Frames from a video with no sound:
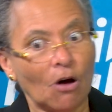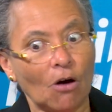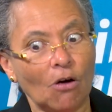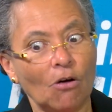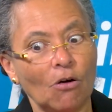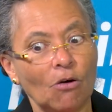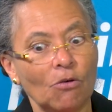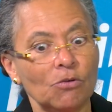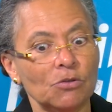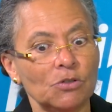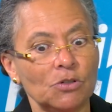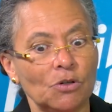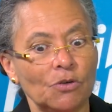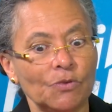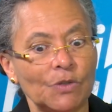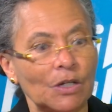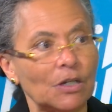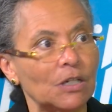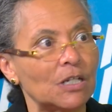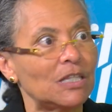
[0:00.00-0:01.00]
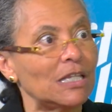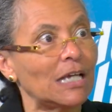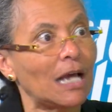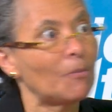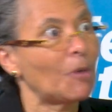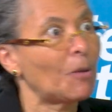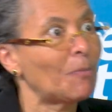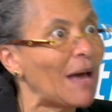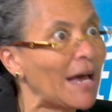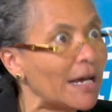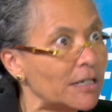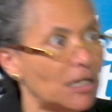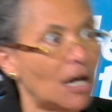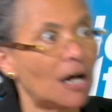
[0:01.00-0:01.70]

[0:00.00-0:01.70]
oh, you know, they're going to think I'm a bad